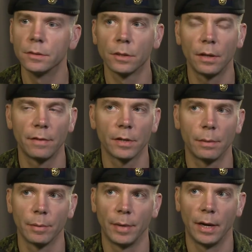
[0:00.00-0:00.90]
after
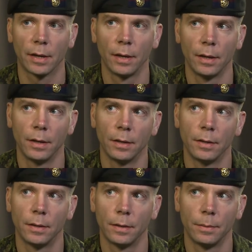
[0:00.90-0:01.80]
coming back,
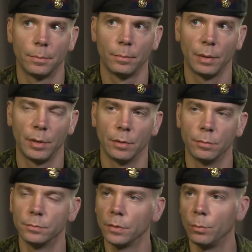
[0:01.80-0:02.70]
maybe a
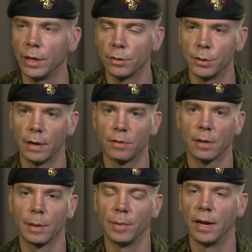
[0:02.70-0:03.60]
week or two after
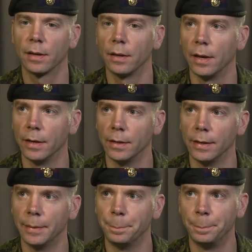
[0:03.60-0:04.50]
coming back, and
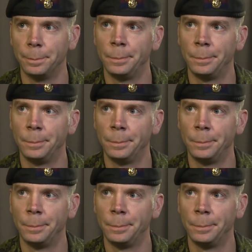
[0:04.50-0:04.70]
I